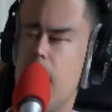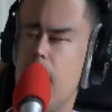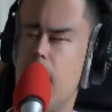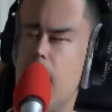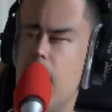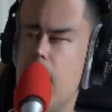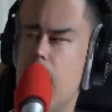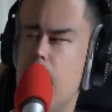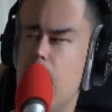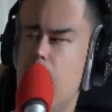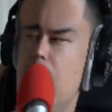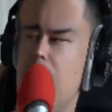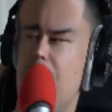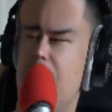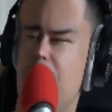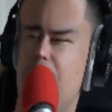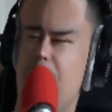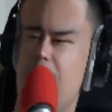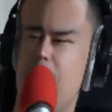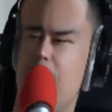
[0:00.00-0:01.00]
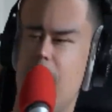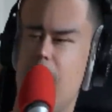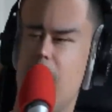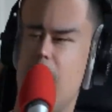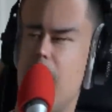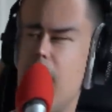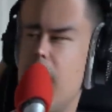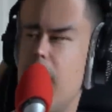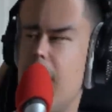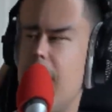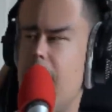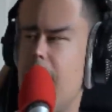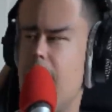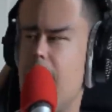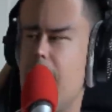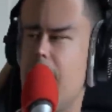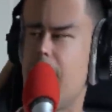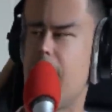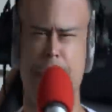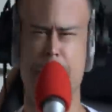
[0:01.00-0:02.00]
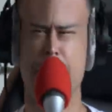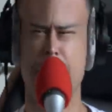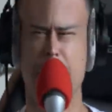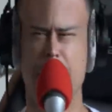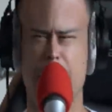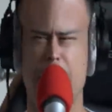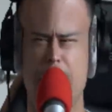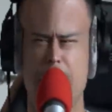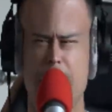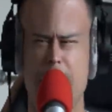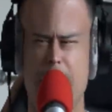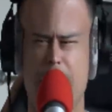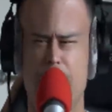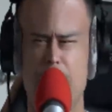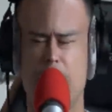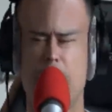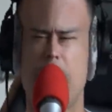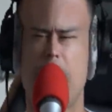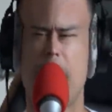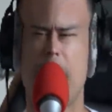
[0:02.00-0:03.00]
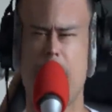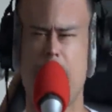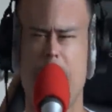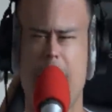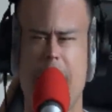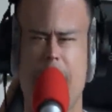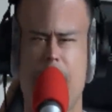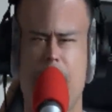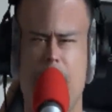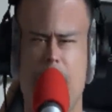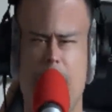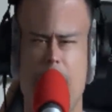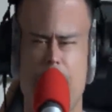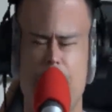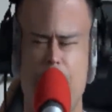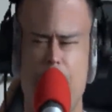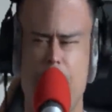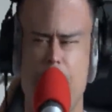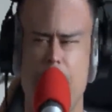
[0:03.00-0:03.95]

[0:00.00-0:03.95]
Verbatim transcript: Oh, who do I look like? Look like every linebacker ever.